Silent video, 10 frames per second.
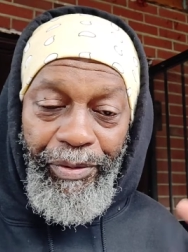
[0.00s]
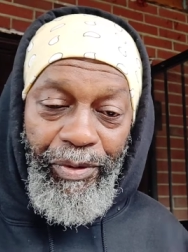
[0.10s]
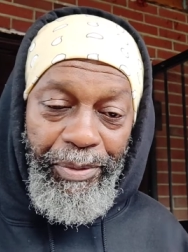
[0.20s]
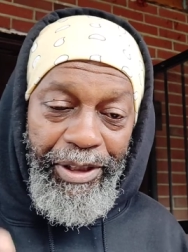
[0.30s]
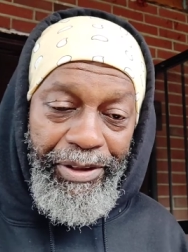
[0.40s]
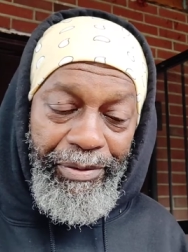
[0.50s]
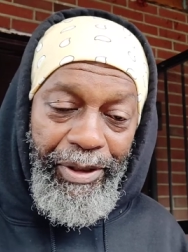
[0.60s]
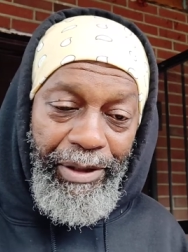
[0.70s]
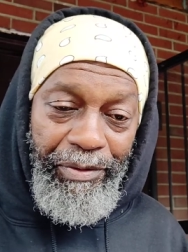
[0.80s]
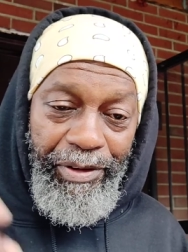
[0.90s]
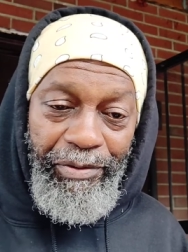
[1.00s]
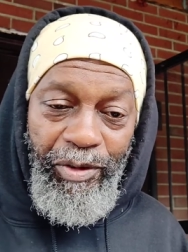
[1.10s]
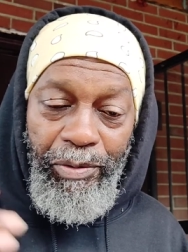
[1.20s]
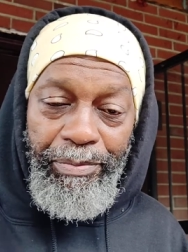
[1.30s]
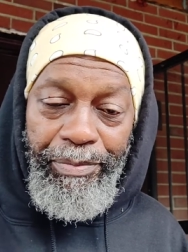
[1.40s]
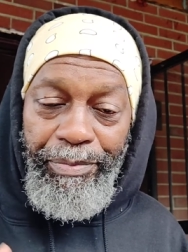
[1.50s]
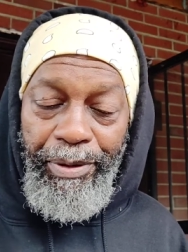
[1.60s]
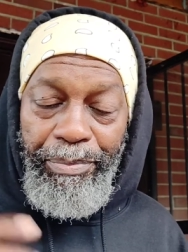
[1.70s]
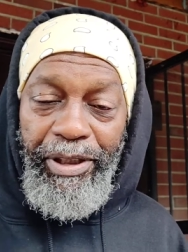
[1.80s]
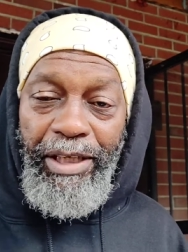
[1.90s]
the woman, you know, whatever, wrote
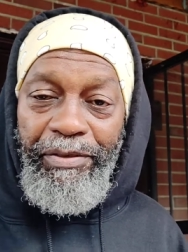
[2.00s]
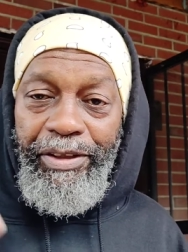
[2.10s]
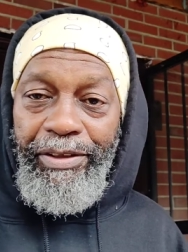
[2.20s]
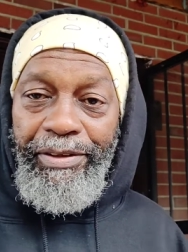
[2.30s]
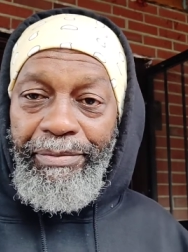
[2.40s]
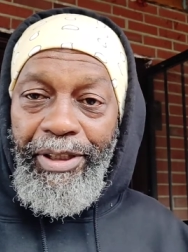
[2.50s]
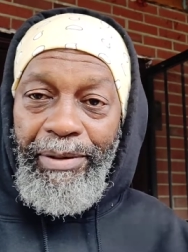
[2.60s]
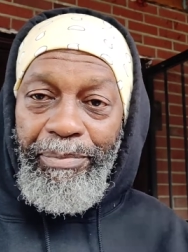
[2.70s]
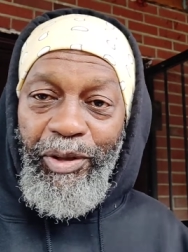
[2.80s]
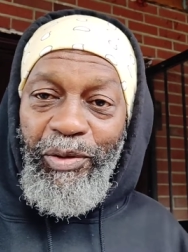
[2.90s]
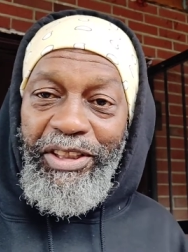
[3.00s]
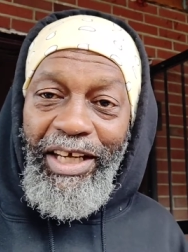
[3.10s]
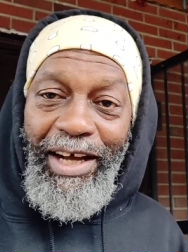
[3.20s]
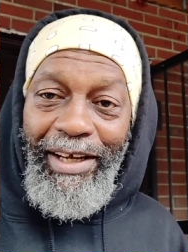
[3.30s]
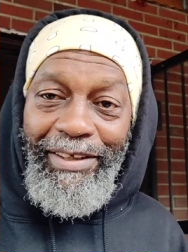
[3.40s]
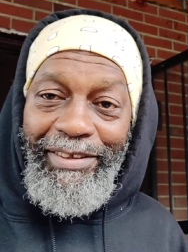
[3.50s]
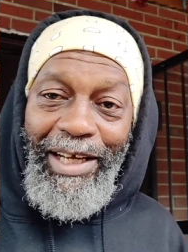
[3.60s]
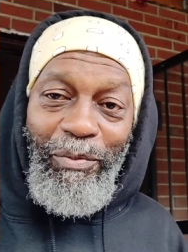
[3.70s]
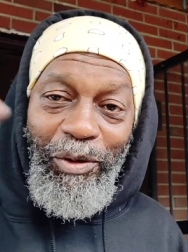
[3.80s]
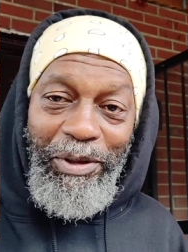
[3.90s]
"Beloved" and, and "Bluest Eye."
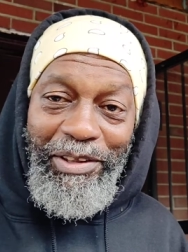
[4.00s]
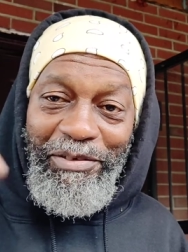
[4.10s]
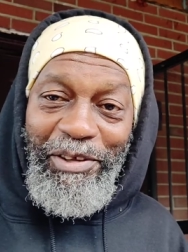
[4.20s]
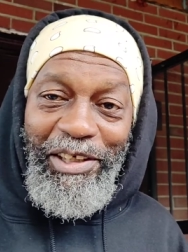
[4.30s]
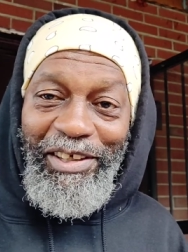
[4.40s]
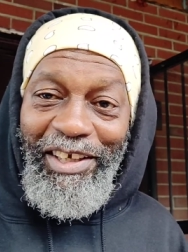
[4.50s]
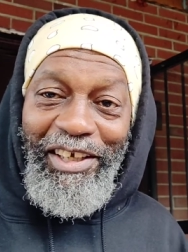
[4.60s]
That woman, right?